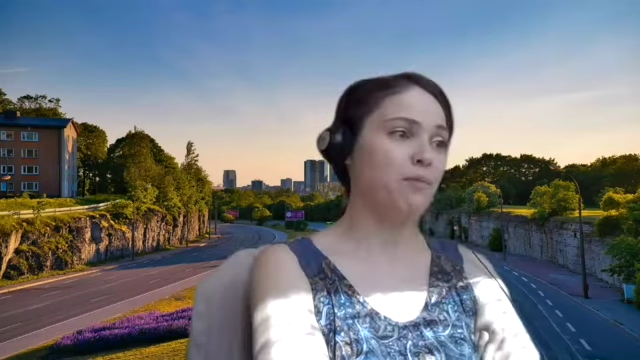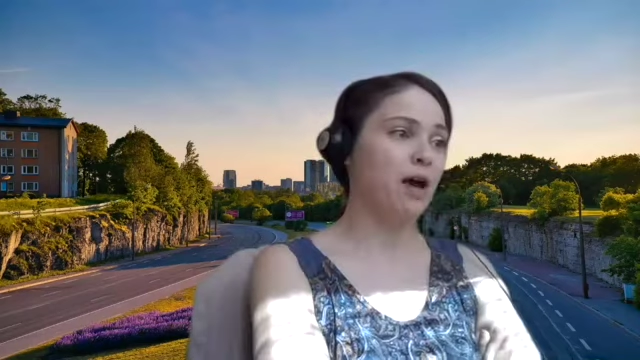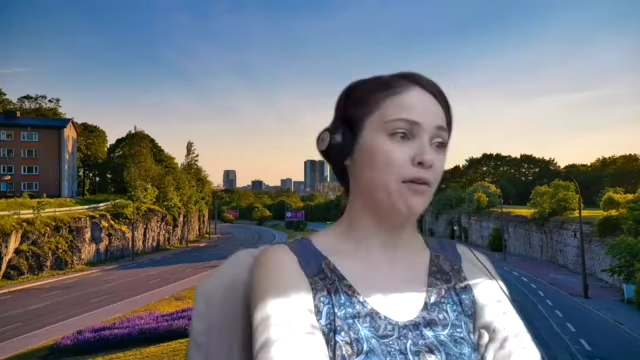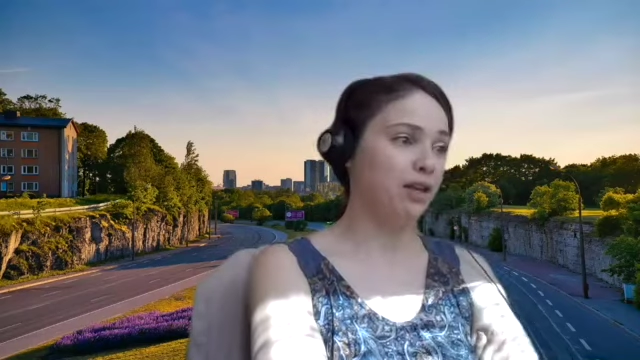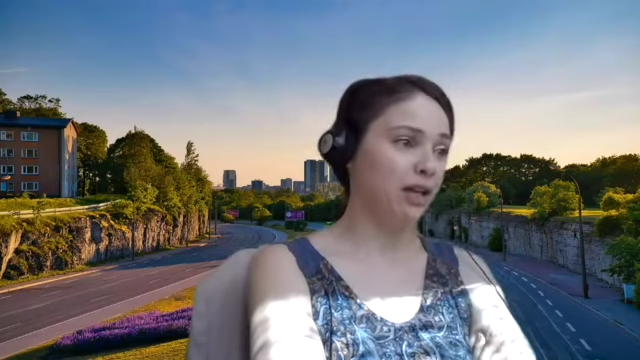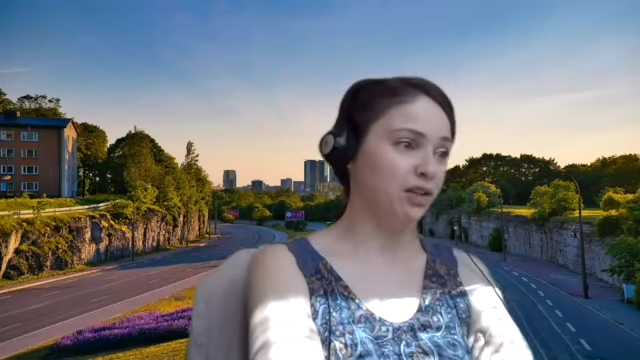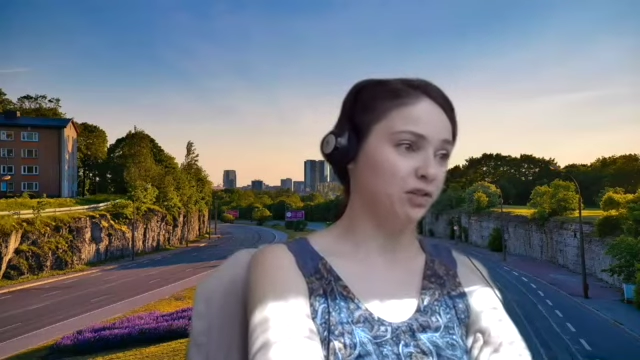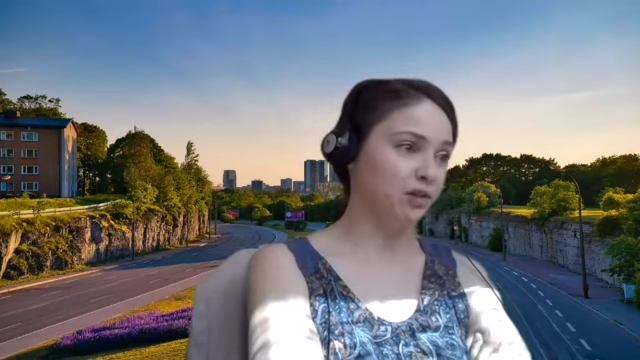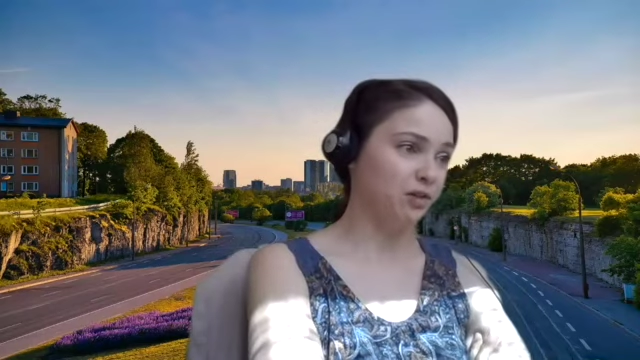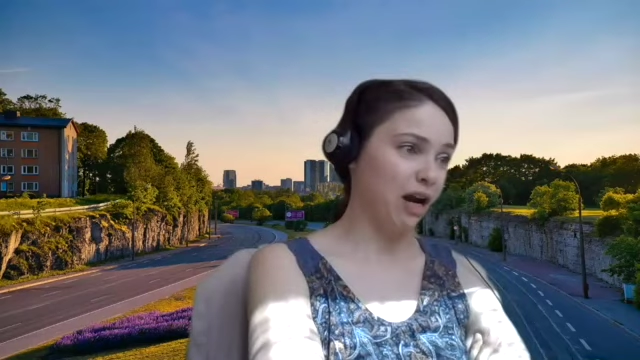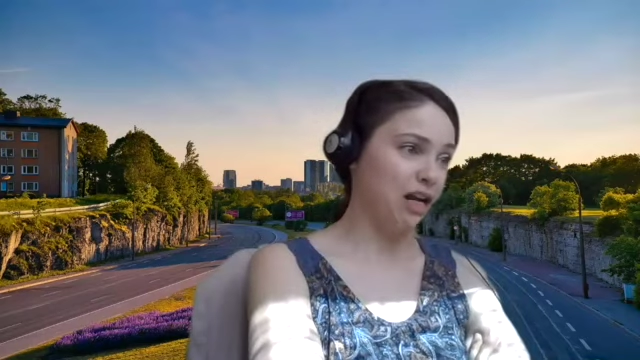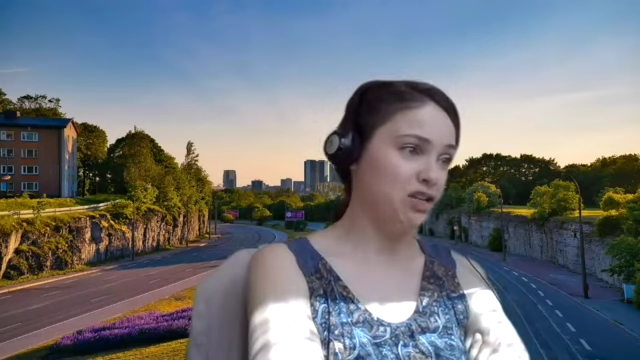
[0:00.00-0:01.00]
I would like to
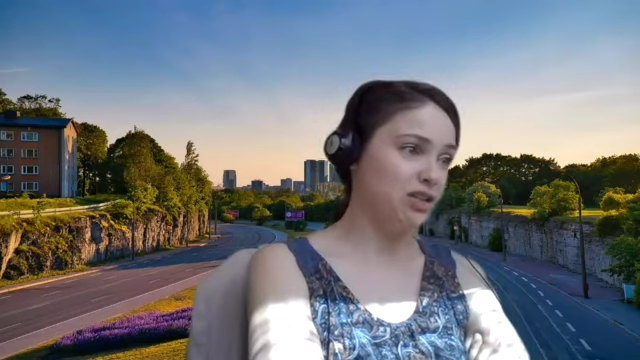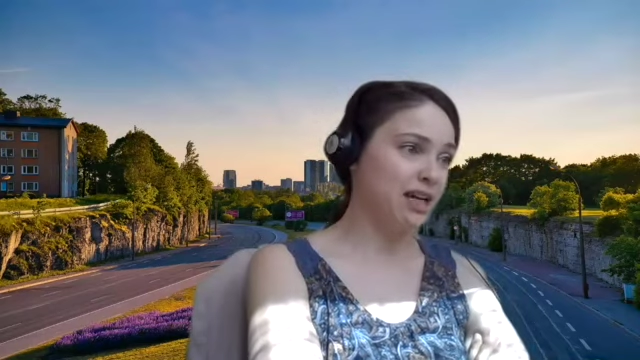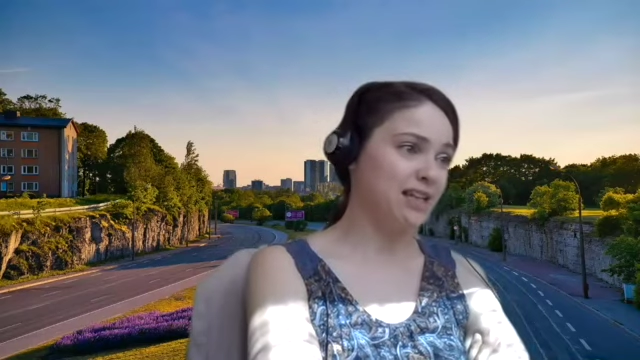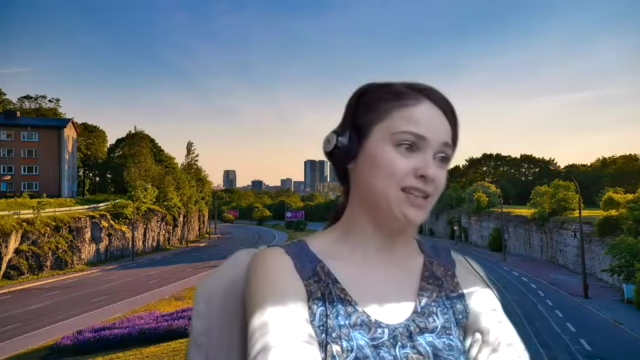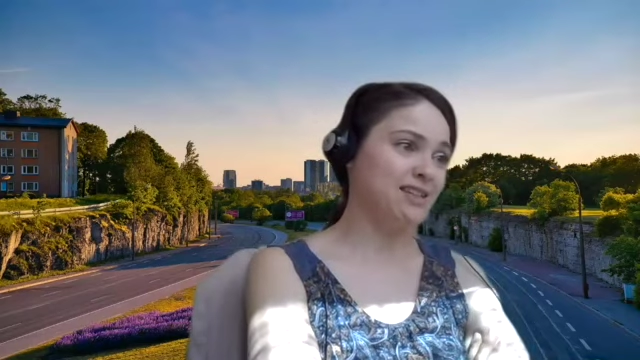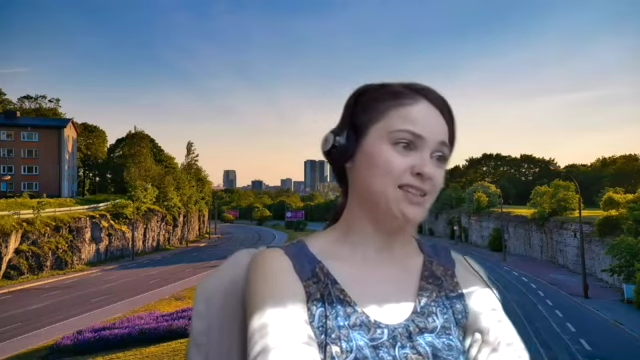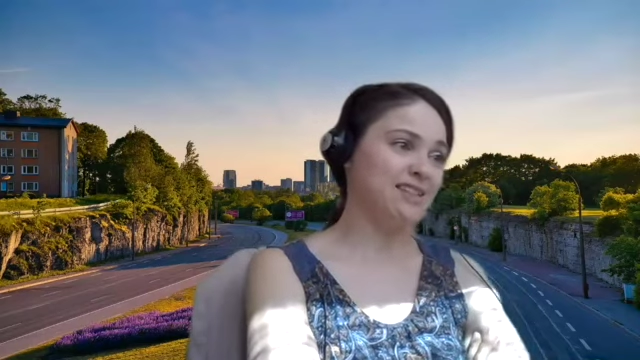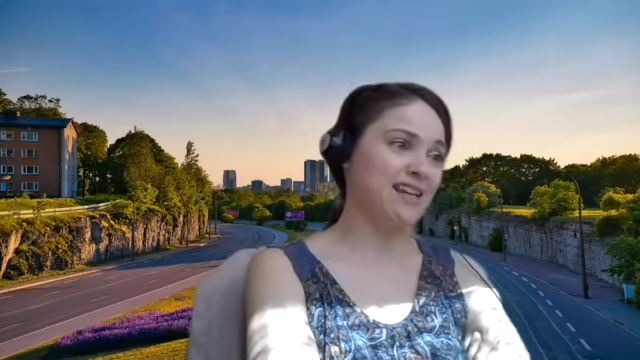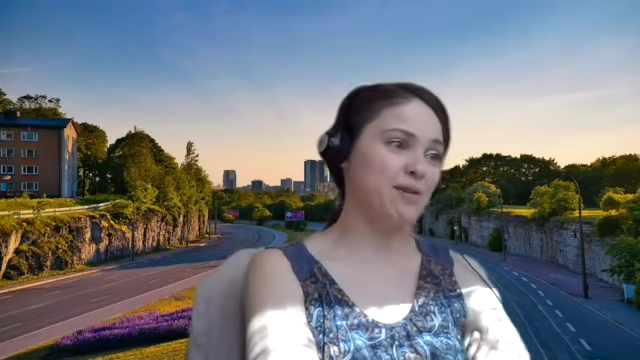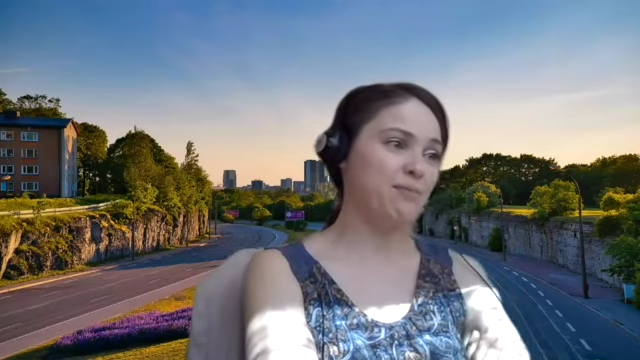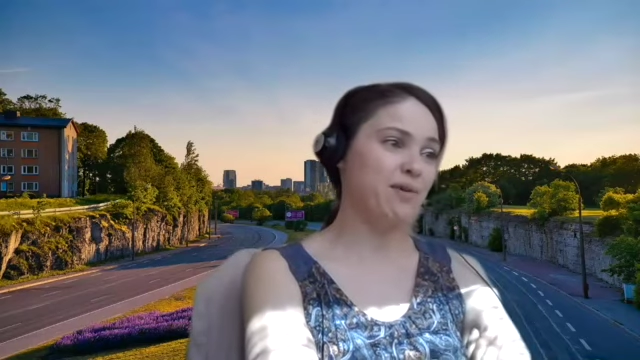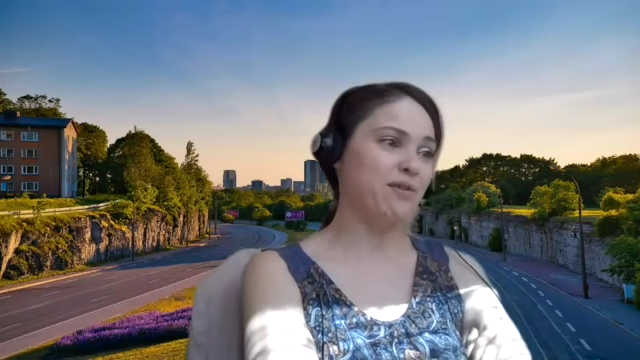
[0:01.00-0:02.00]
congratulate
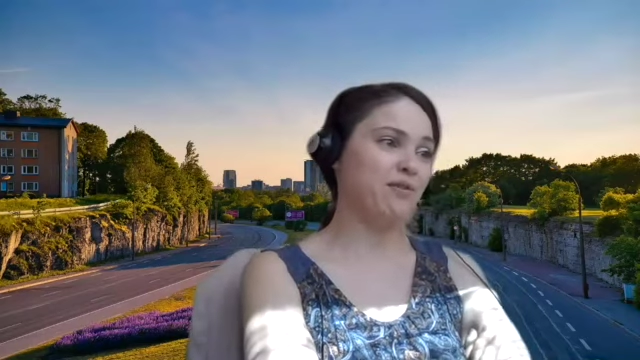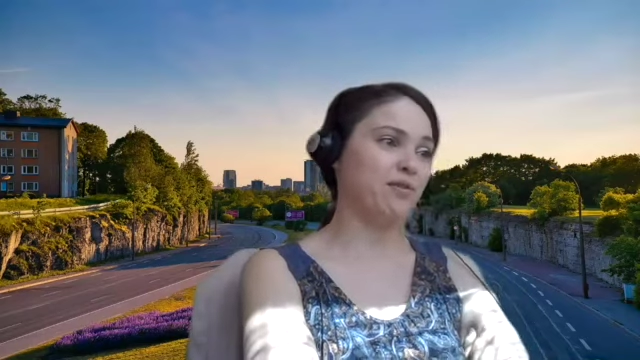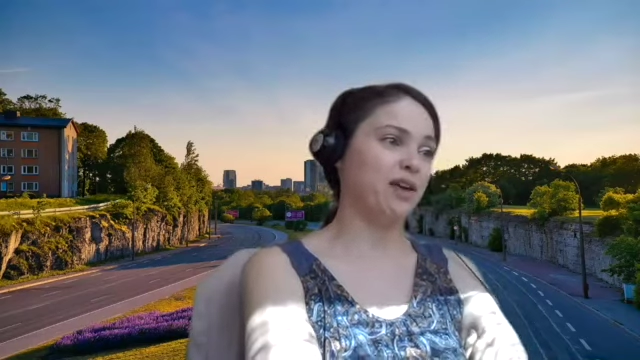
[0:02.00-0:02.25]
CDP